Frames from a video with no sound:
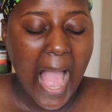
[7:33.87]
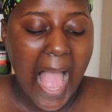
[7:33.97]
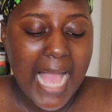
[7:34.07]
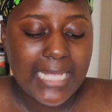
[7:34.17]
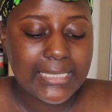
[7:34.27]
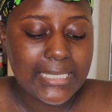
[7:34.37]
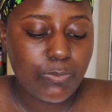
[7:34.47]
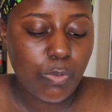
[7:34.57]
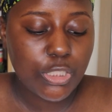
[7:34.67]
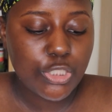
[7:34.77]

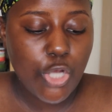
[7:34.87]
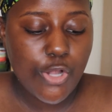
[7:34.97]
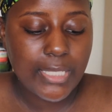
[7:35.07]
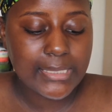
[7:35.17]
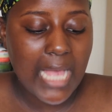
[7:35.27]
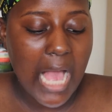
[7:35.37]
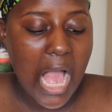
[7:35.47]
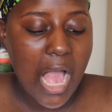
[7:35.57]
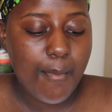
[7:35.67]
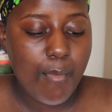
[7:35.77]
And one of the toners that
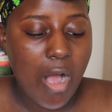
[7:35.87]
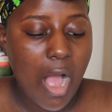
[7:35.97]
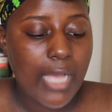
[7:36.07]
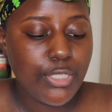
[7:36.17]
I